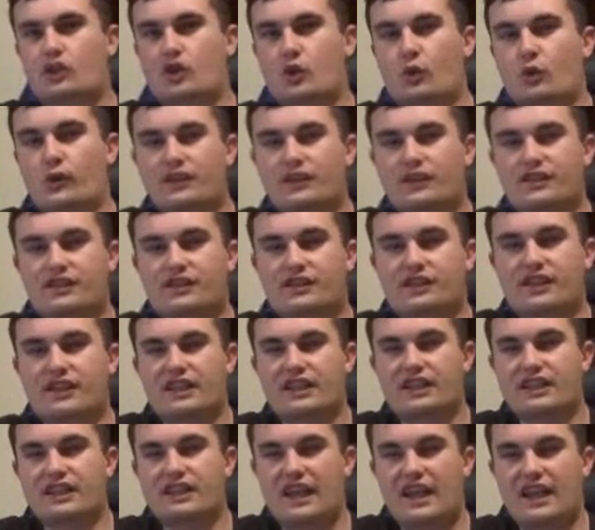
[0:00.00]
choices that
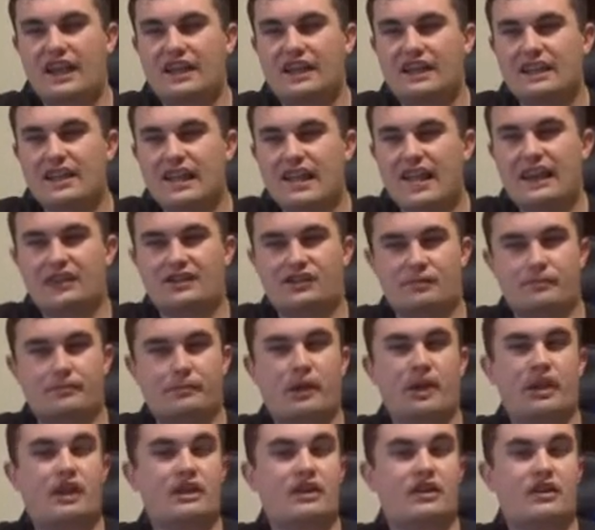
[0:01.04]
he has
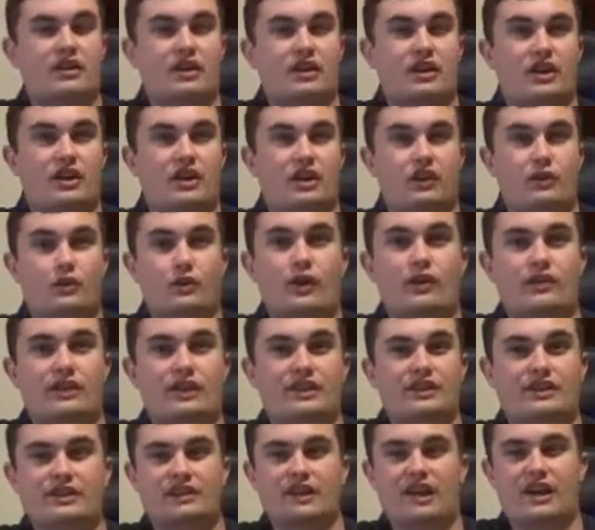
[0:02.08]
made throughout
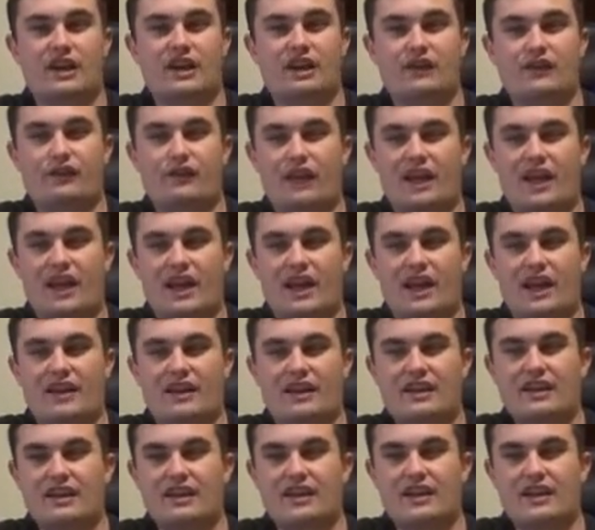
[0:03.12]
his life, and